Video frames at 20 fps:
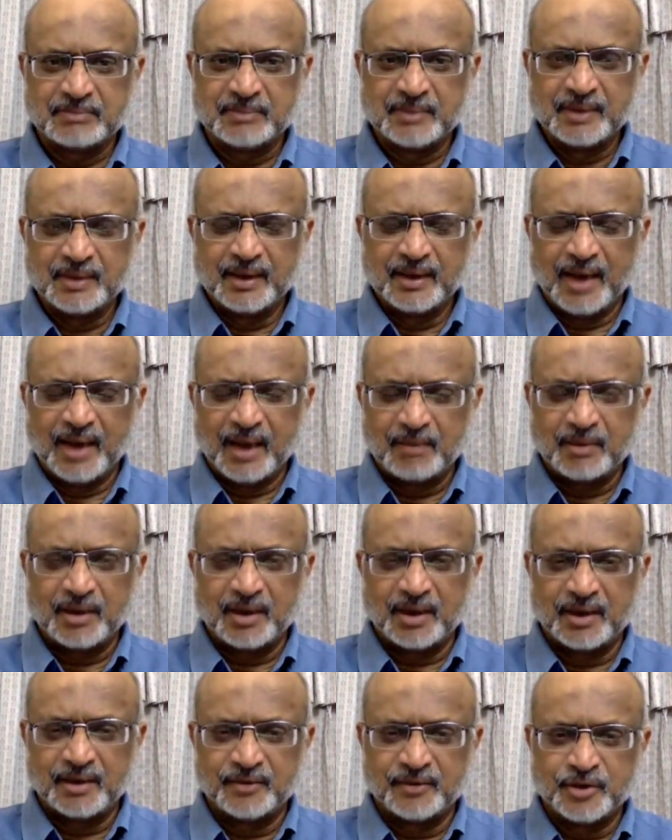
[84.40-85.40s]
I'm an
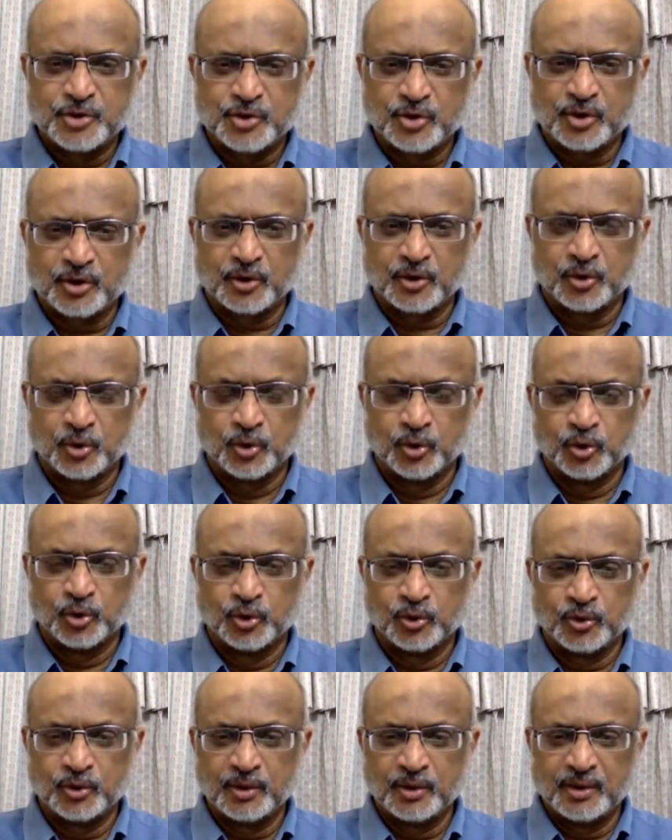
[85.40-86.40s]
individual who
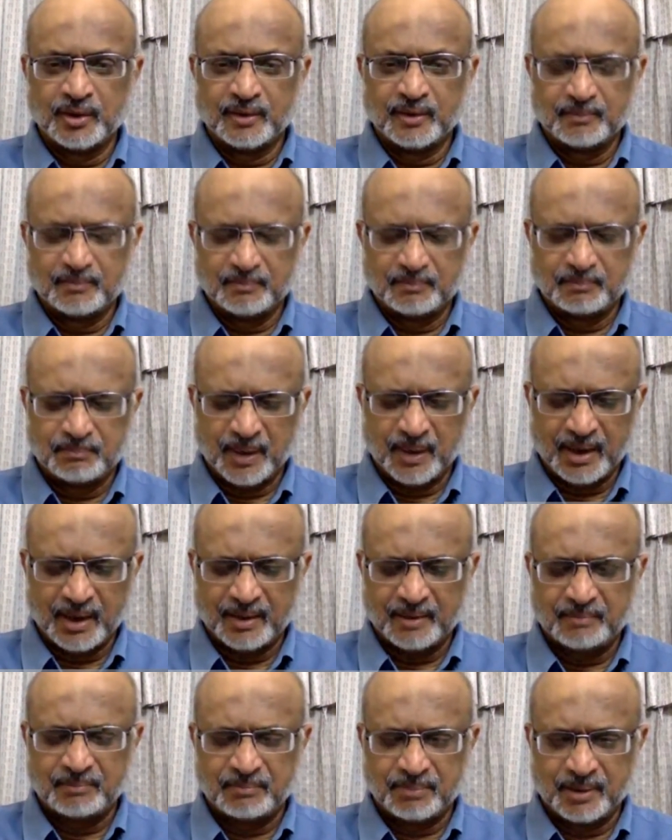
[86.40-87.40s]

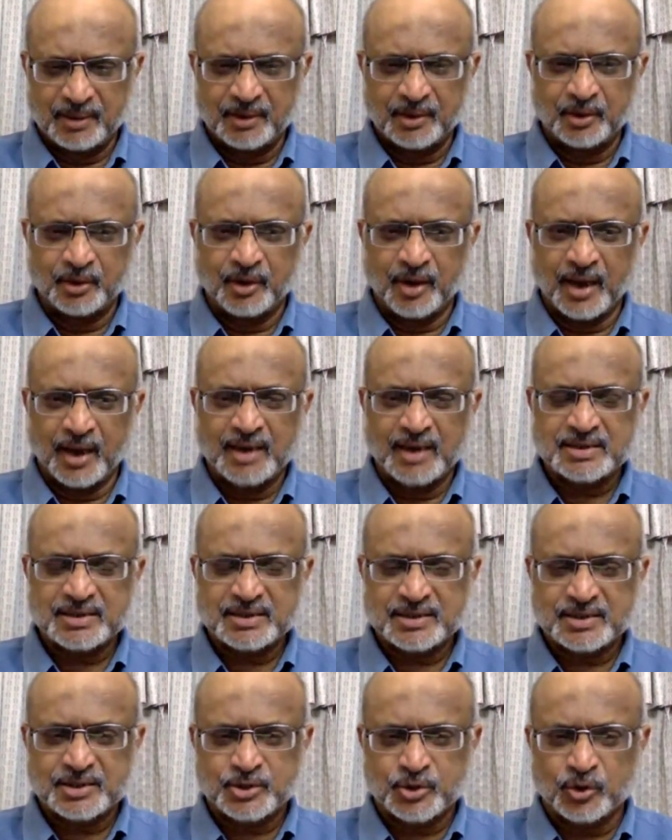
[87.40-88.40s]
has
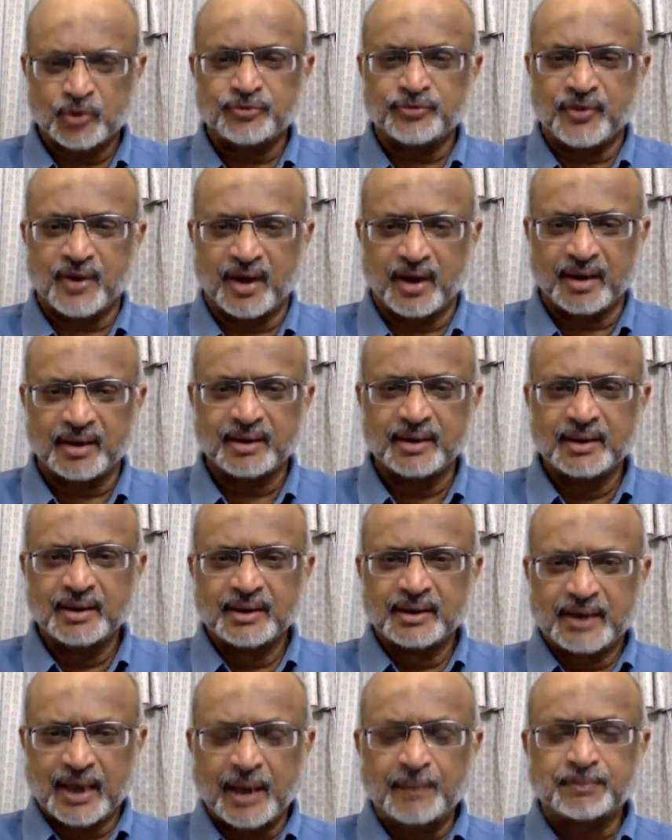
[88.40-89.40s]
so far
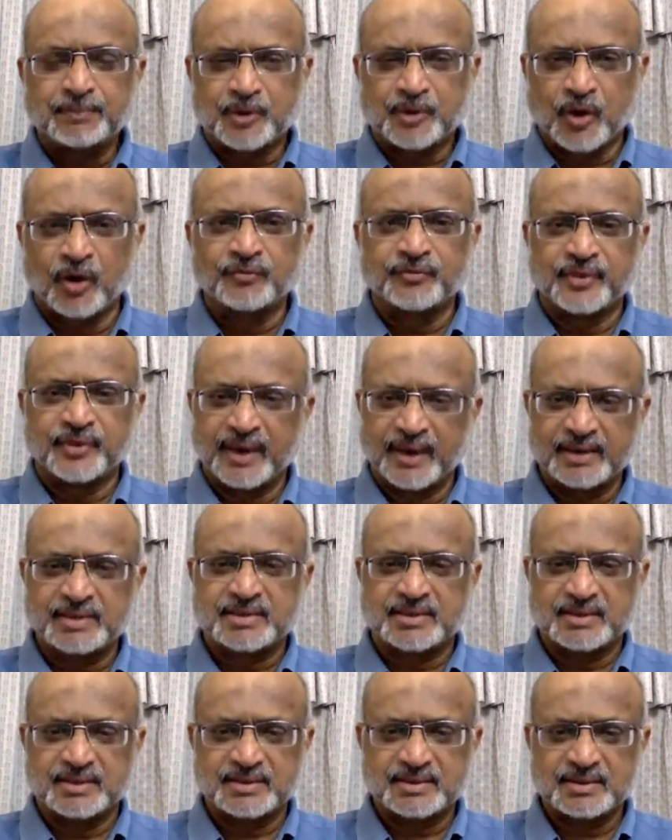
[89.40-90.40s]
kept
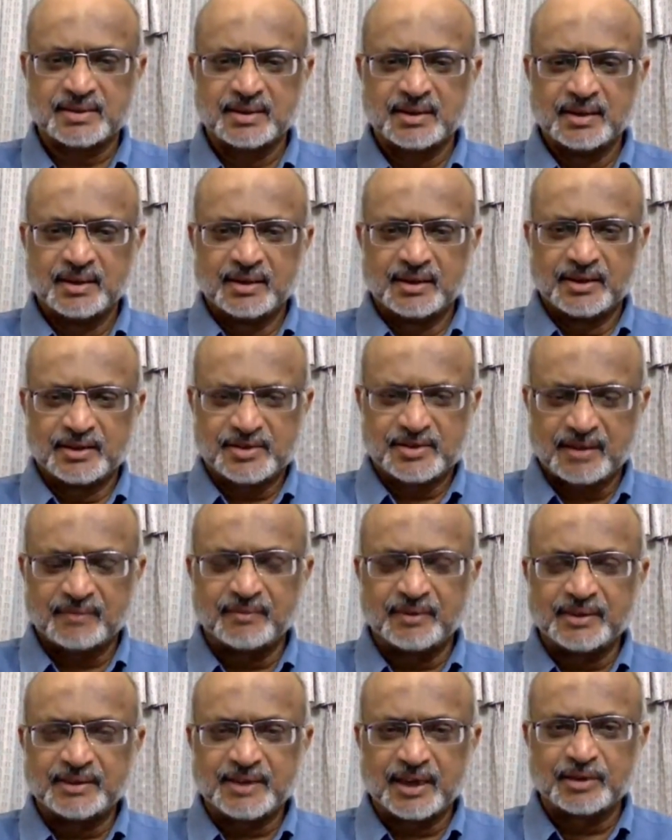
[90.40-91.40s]
confidences. If
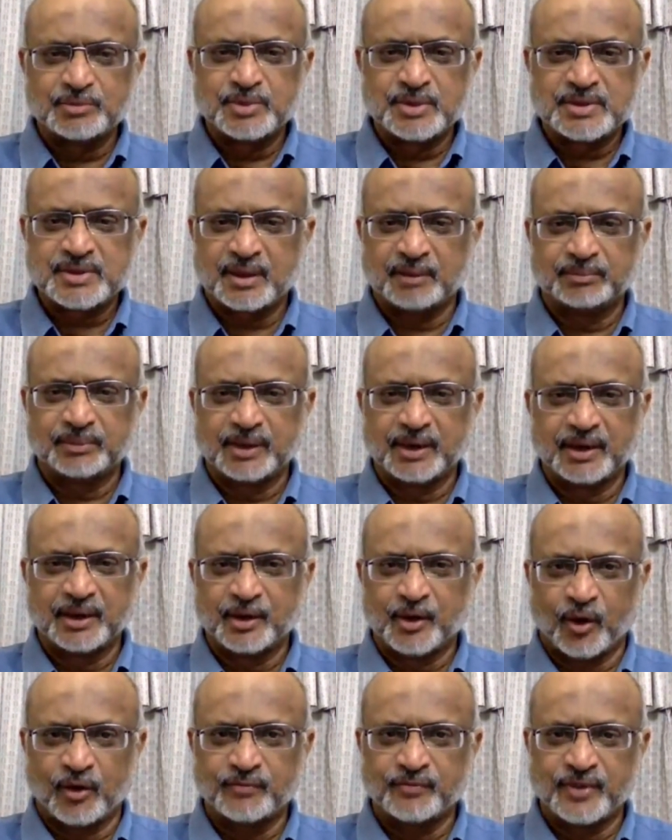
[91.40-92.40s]
someone tells me something in
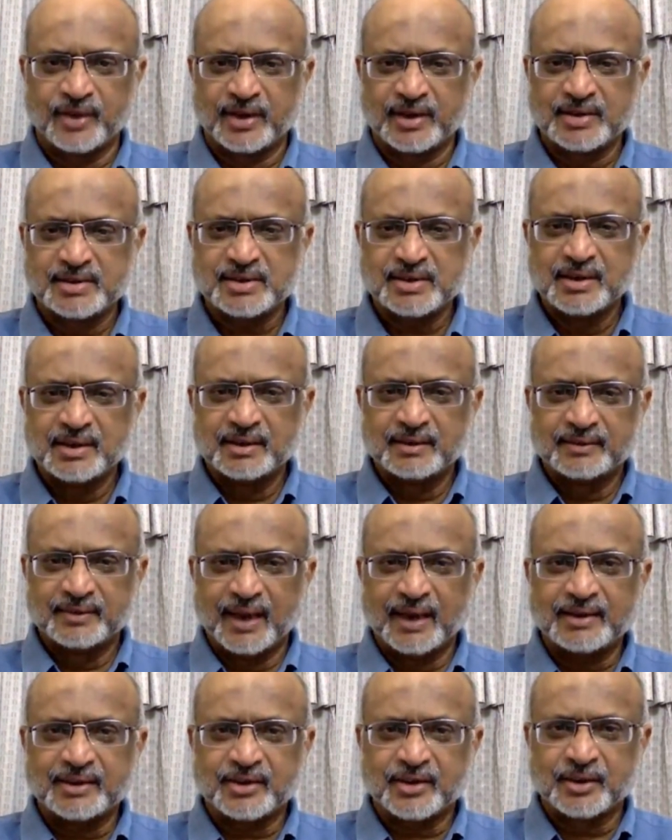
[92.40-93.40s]
confidence,
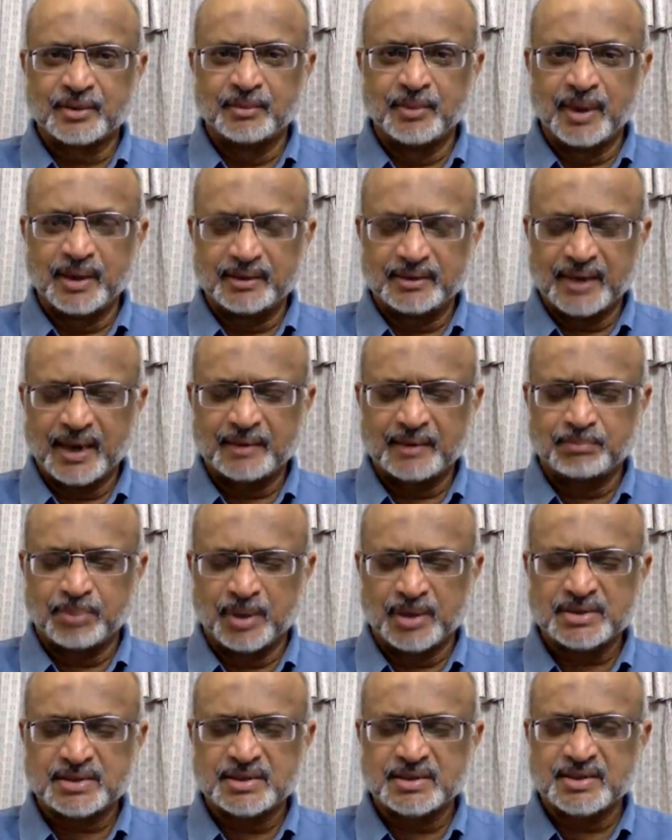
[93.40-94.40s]
that
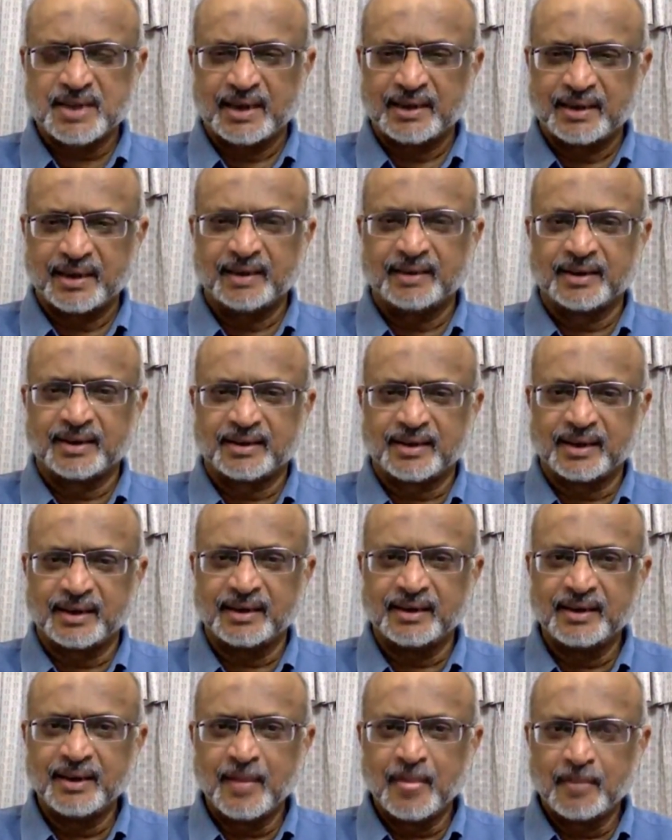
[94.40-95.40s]
person's identity
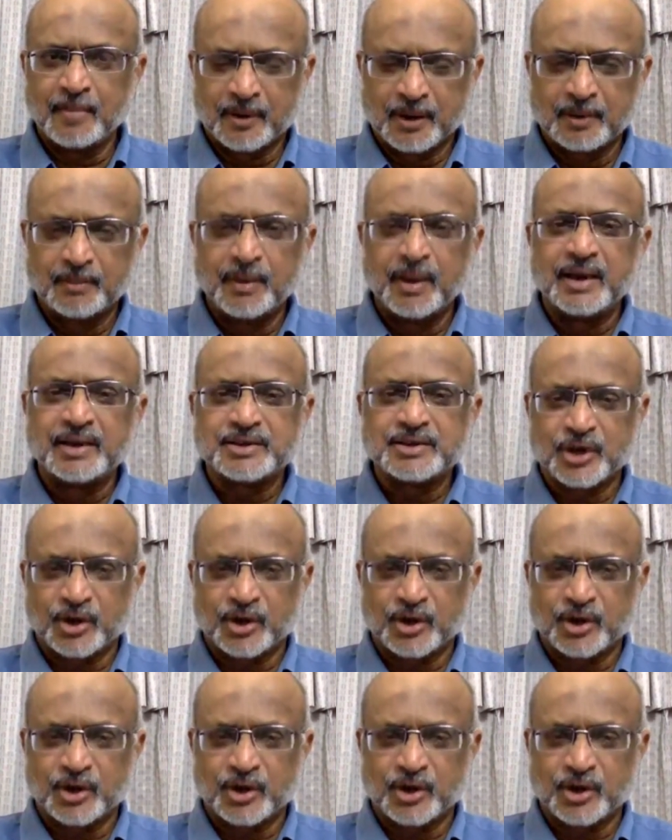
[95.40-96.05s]
remains